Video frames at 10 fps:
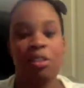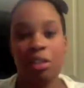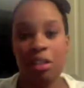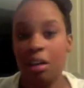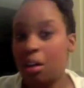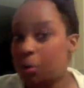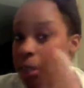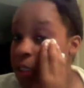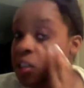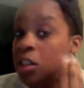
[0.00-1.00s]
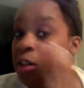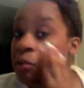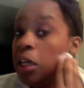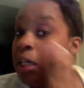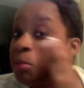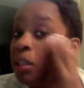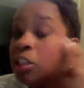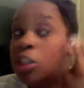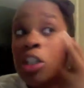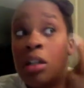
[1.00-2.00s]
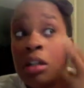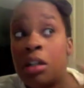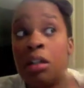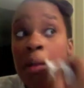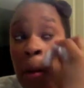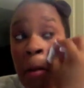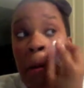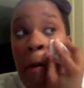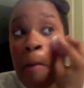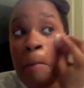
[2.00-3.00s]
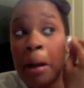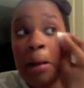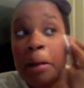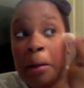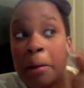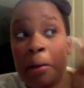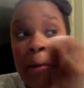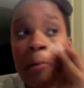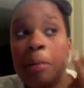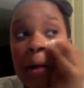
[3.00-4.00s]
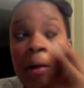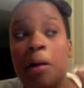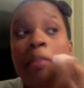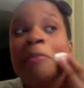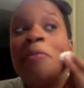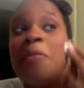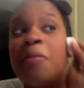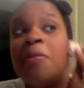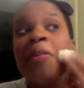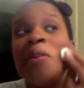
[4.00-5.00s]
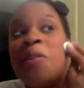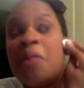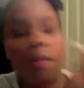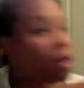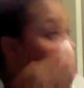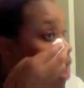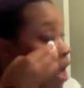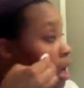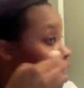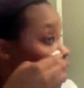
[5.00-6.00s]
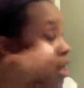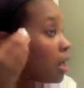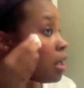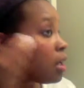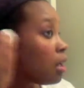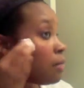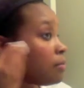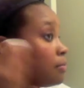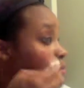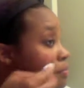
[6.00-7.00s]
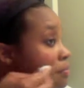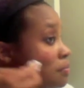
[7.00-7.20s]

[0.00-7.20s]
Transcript: If you feel like that's too much, you can always correct blush. I'm getting a little bit off.